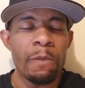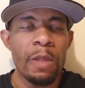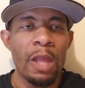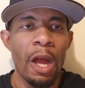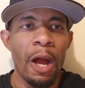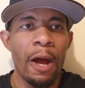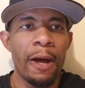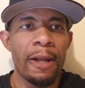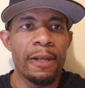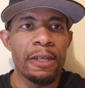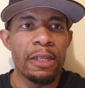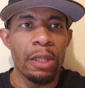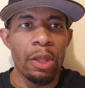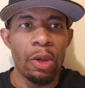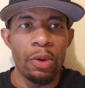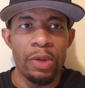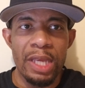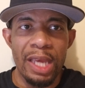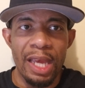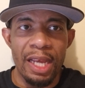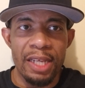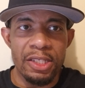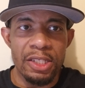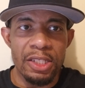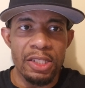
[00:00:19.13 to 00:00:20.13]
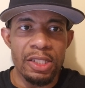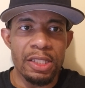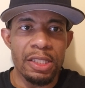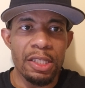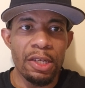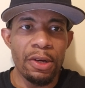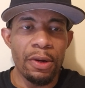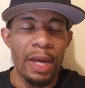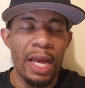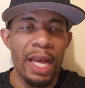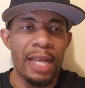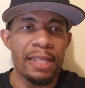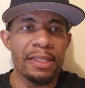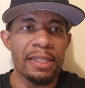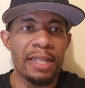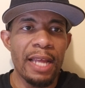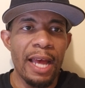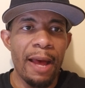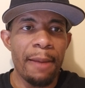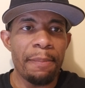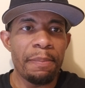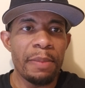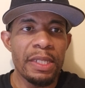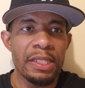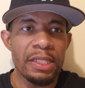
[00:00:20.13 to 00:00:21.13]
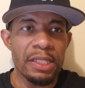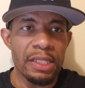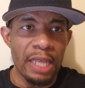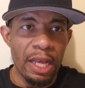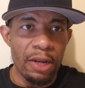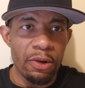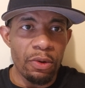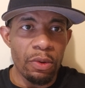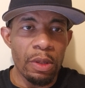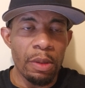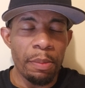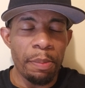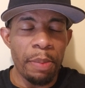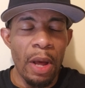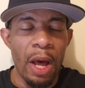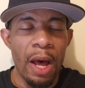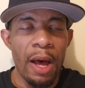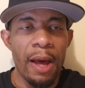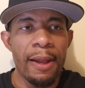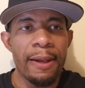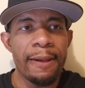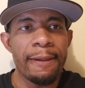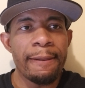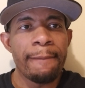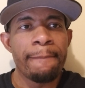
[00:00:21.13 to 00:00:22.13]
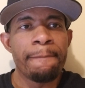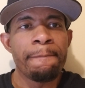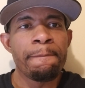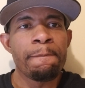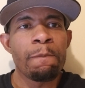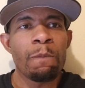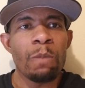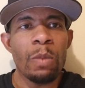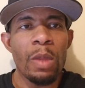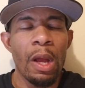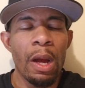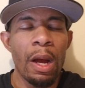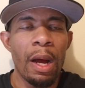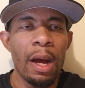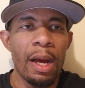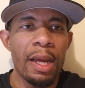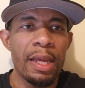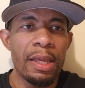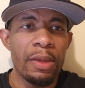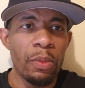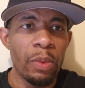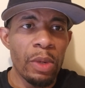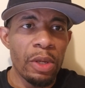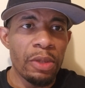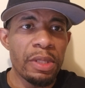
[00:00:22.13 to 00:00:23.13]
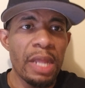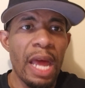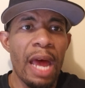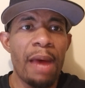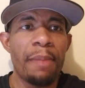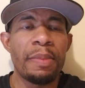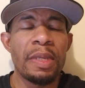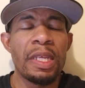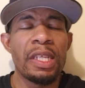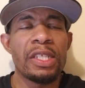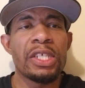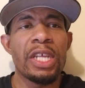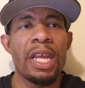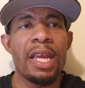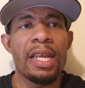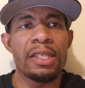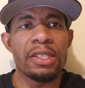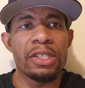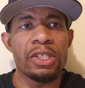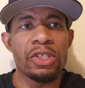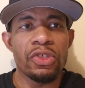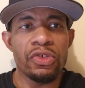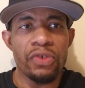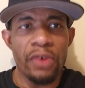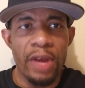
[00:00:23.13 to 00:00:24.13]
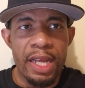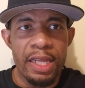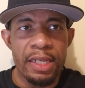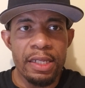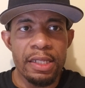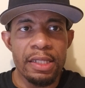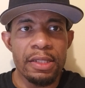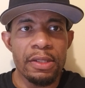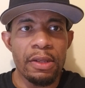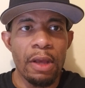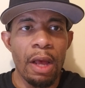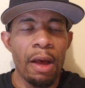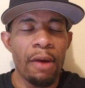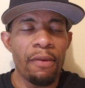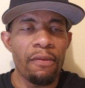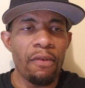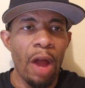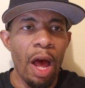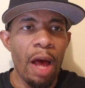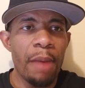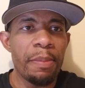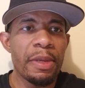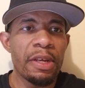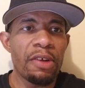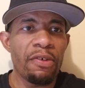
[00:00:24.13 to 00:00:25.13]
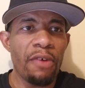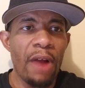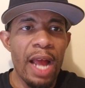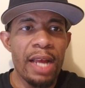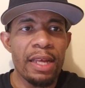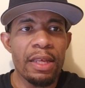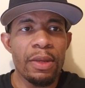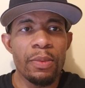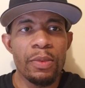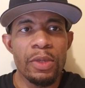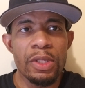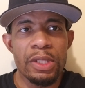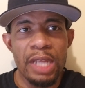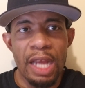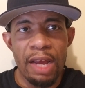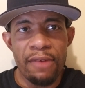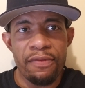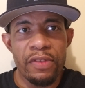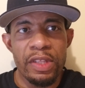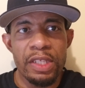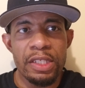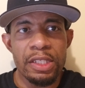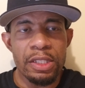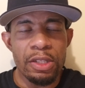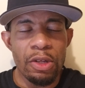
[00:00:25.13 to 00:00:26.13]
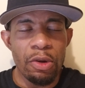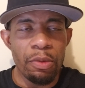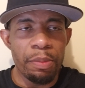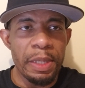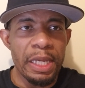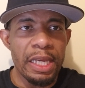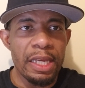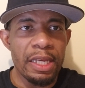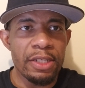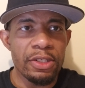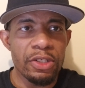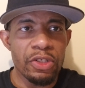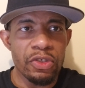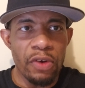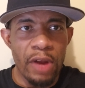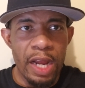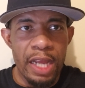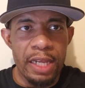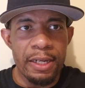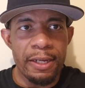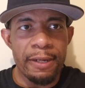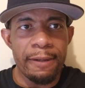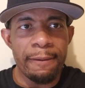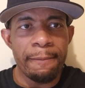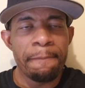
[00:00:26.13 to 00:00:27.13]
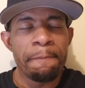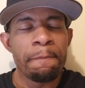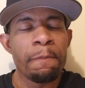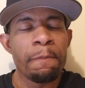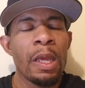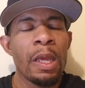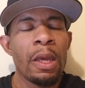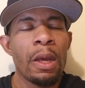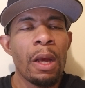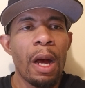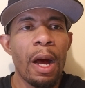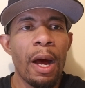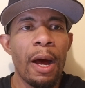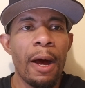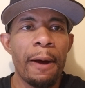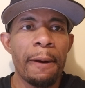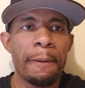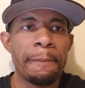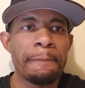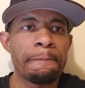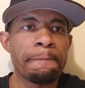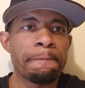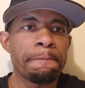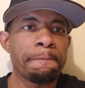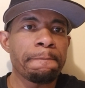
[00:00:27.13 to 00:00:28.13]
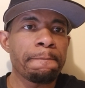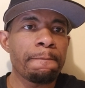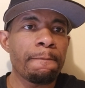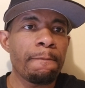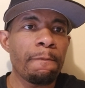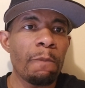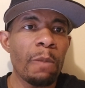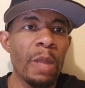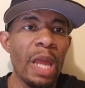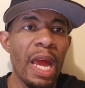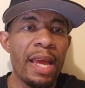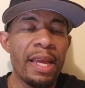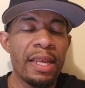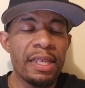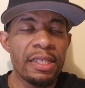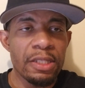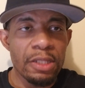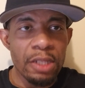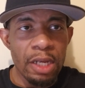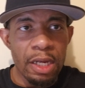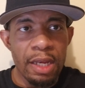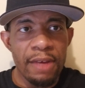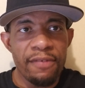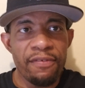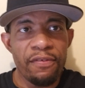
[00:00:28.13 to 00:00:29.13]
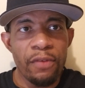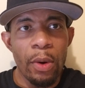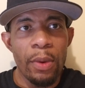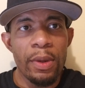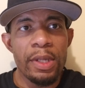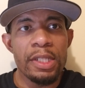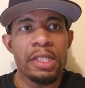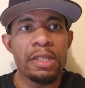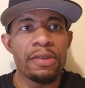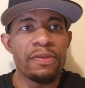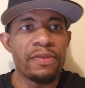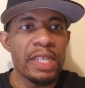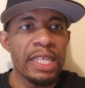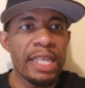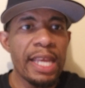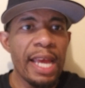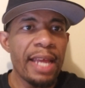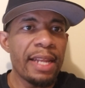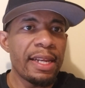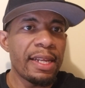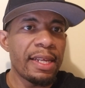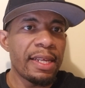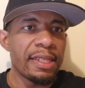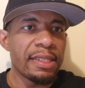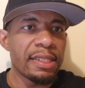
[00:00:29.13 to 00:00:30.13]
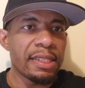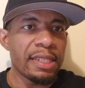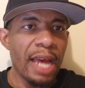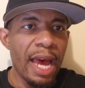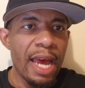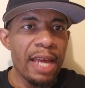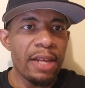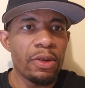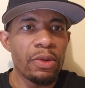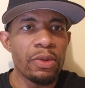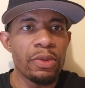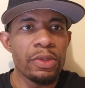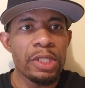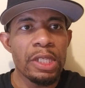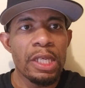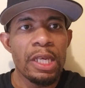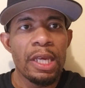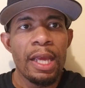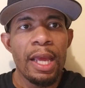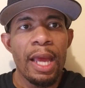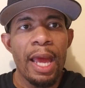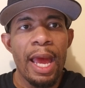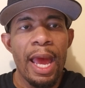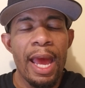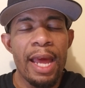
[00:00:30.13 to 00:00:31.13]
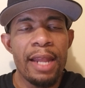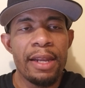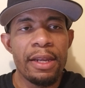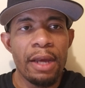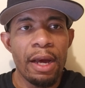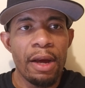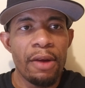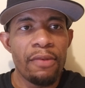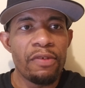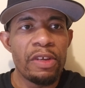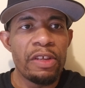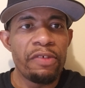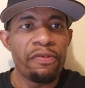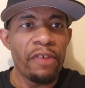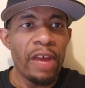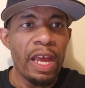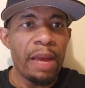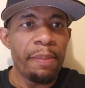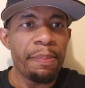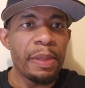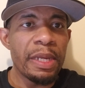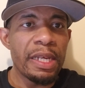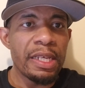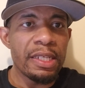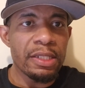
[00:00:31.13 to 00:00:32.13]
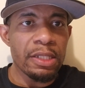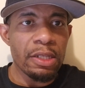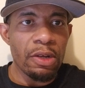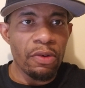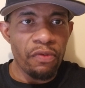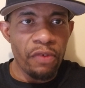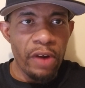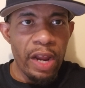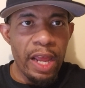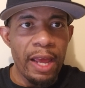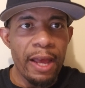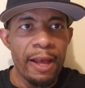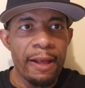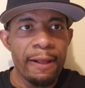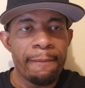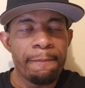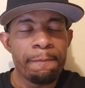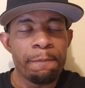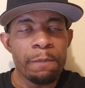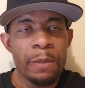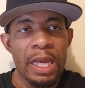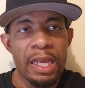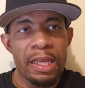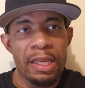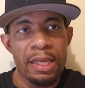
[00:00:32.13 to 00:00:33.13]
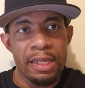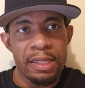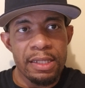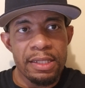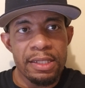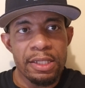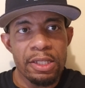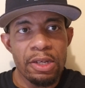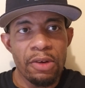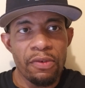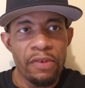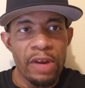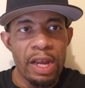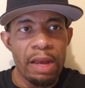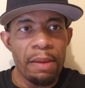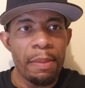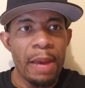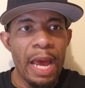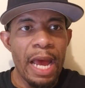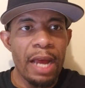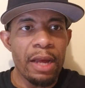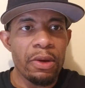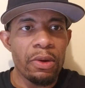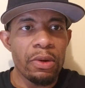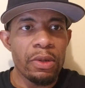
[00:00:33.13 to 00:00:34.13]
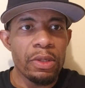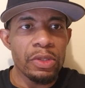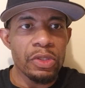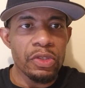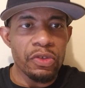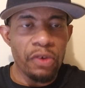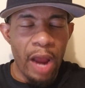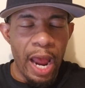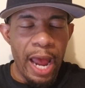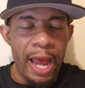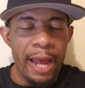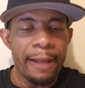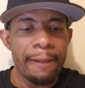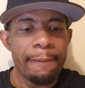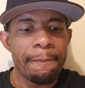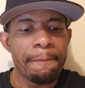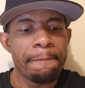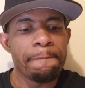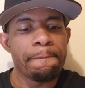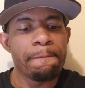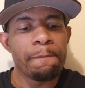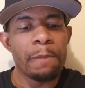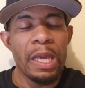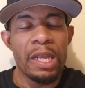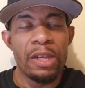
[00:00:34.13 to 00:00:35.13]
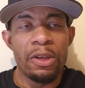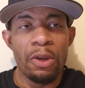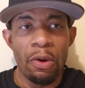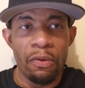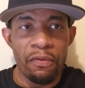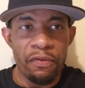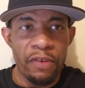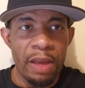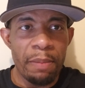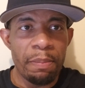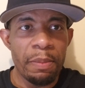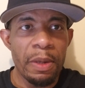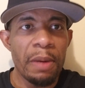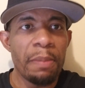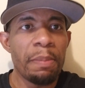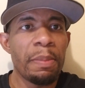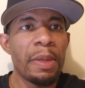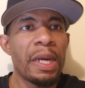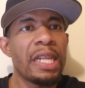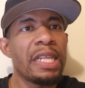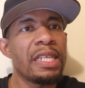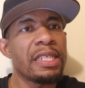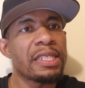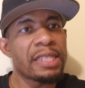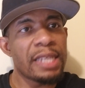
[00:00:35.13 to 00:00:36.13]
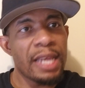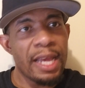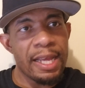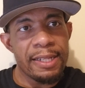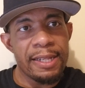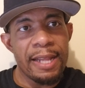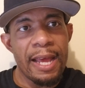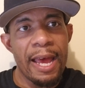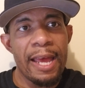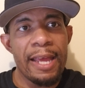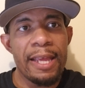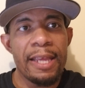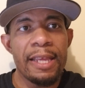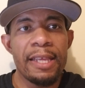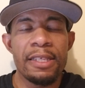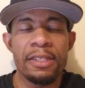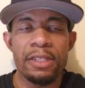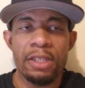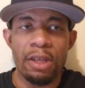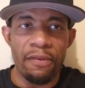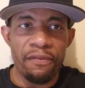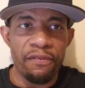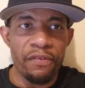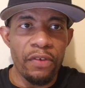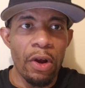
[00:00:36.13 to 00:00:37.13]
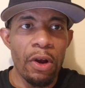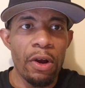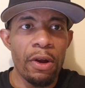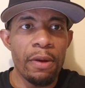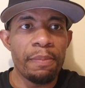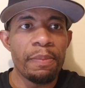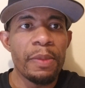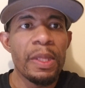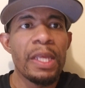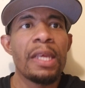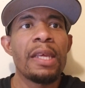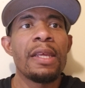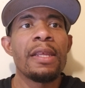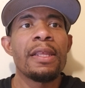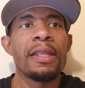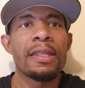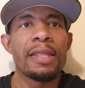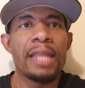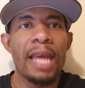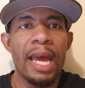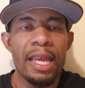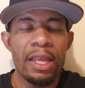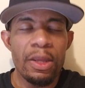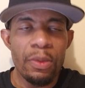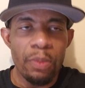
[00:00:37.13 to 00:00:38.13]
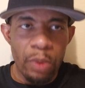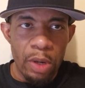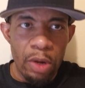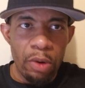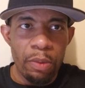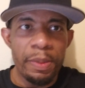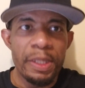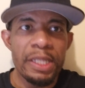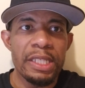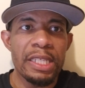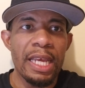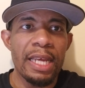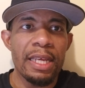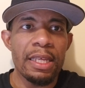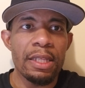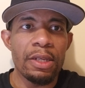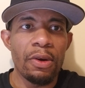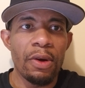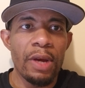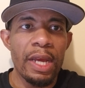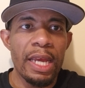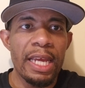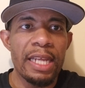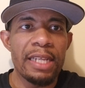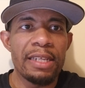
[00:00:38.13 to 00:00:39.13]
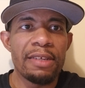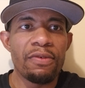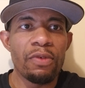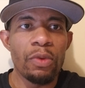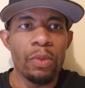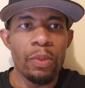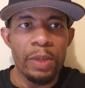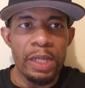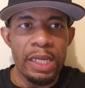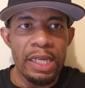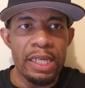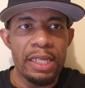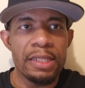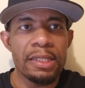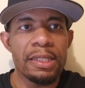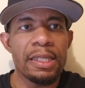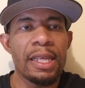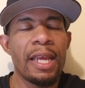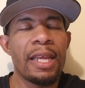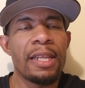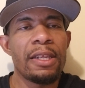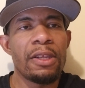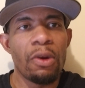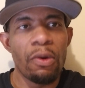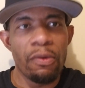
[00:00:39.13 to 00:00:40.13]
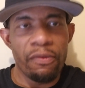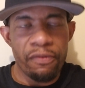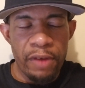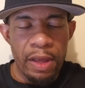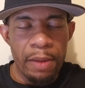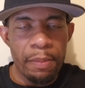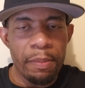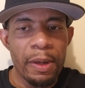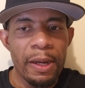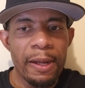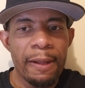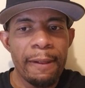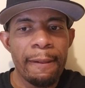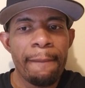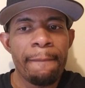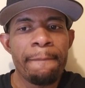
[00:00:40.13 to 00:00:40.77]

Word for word: Uh, the location still has not been settled upon. Uh, he will not be changing trainers. Uh, Rob McCracken will definitely still be his trainer. Um, and he's looking forward to regaining his titles and uh, revamping his career and getting his career back on track in November. But he said that he's confirmed that he will be taking on Andy Ruiz in November.